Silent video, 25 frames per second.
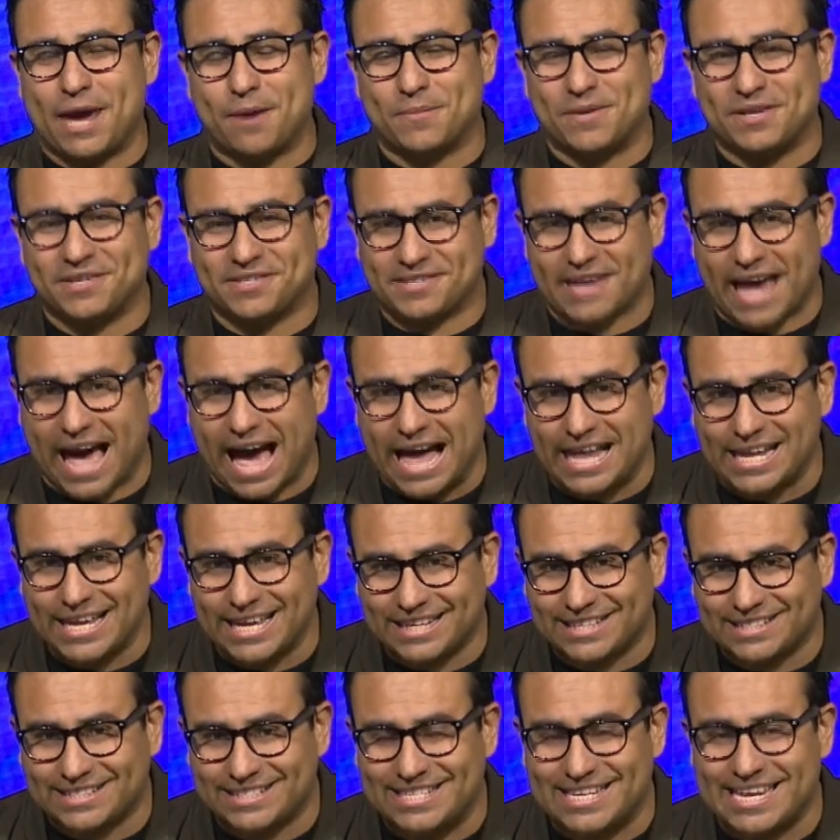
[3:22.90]
name is
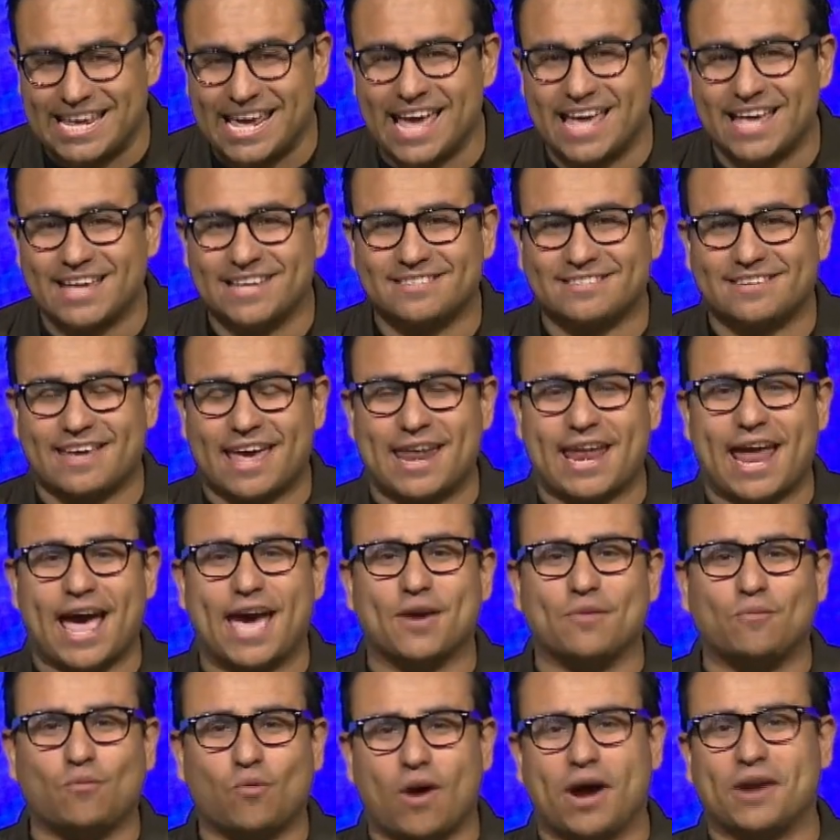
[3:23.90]
Alex Diaz, and
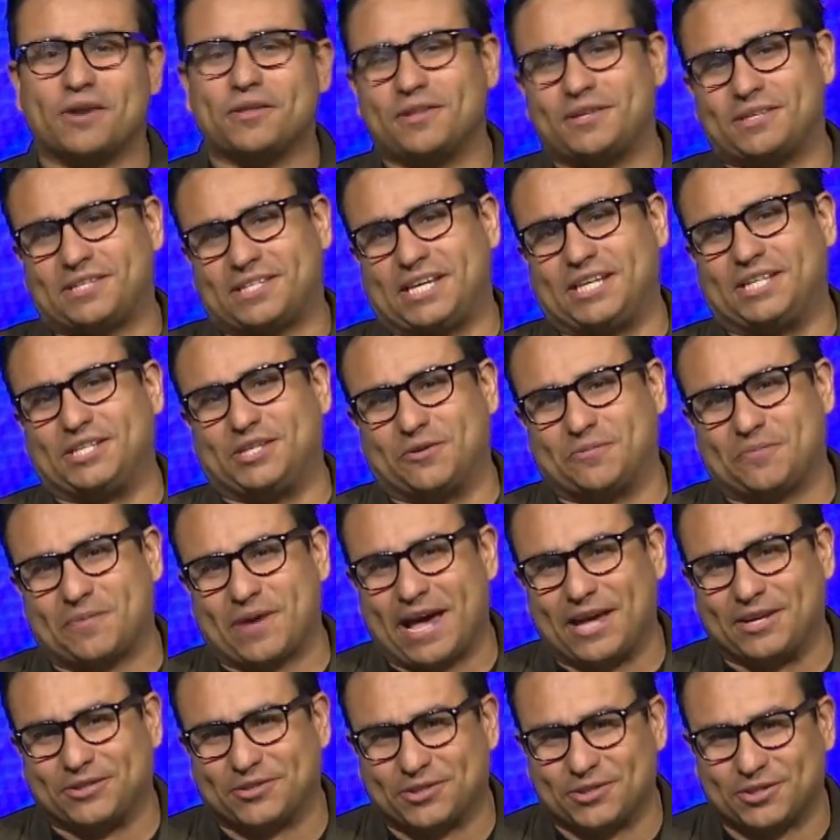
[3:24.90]
I am one of the teaching
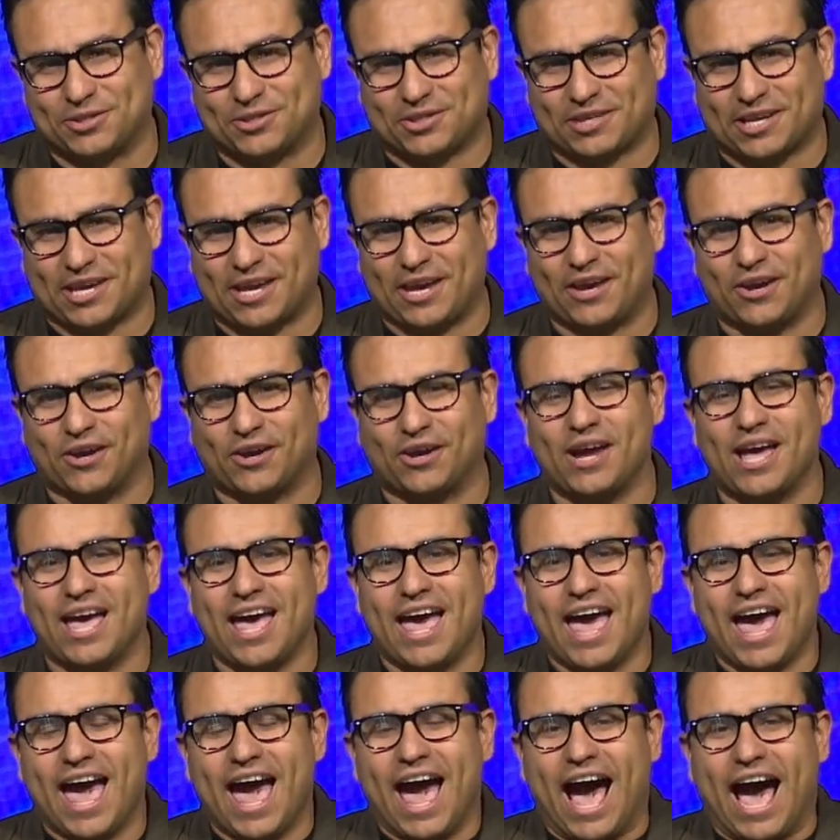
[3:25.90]
pastors here
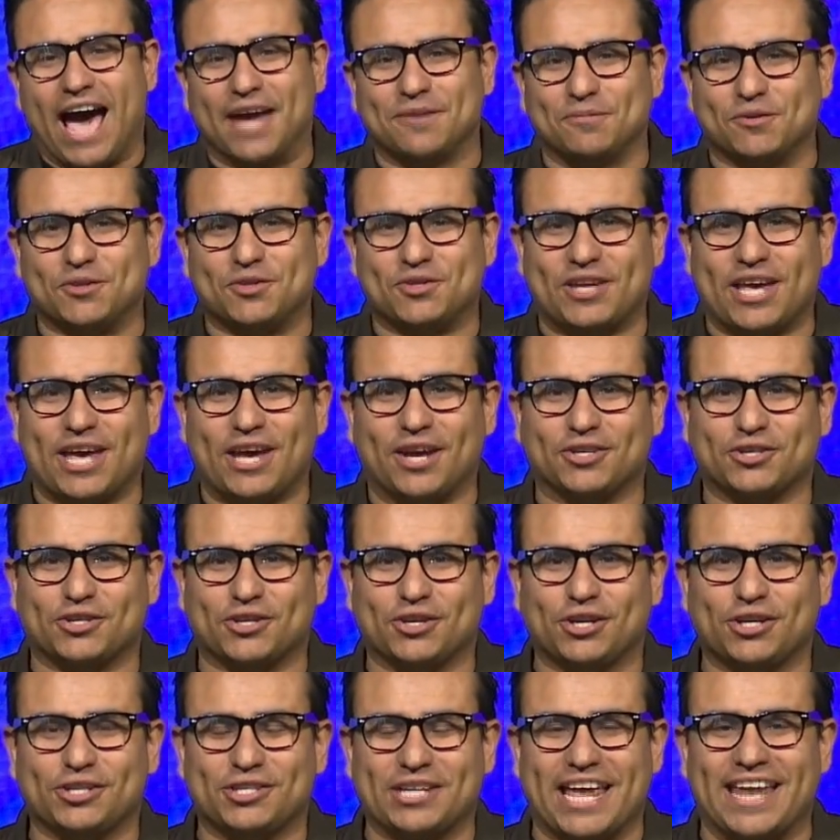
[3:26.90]
at Mosaic
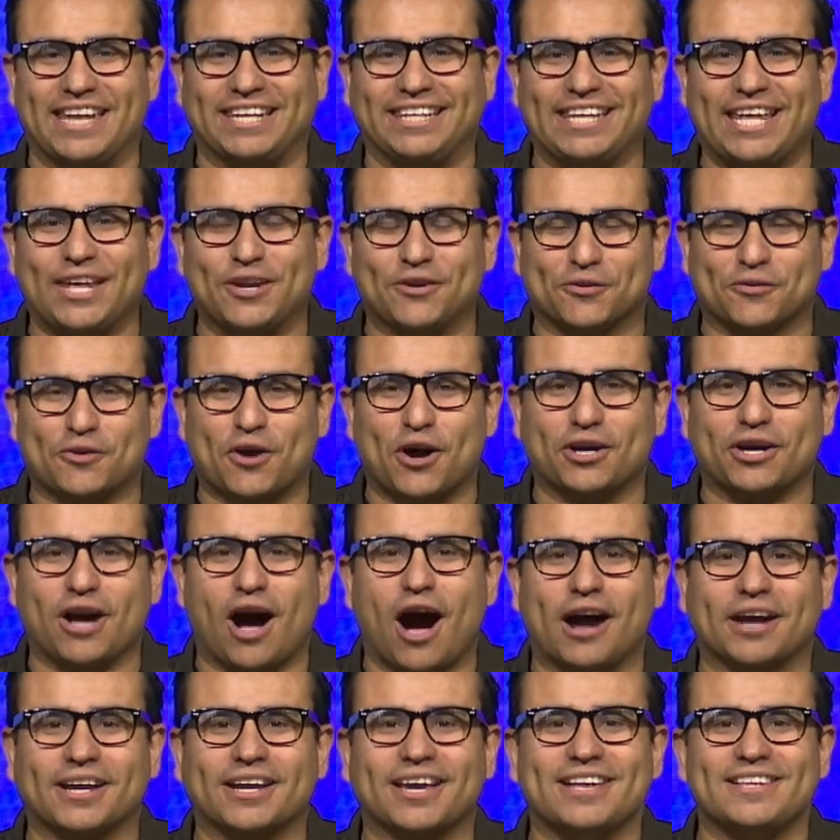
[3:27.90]
Church in Little Rock,
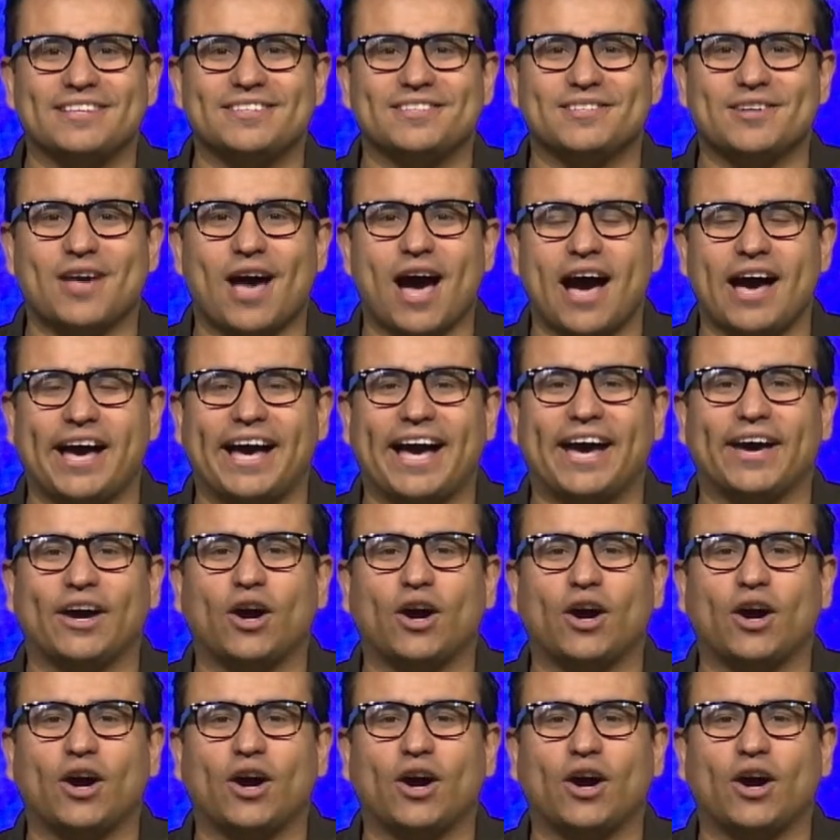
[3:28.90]
Arkansas.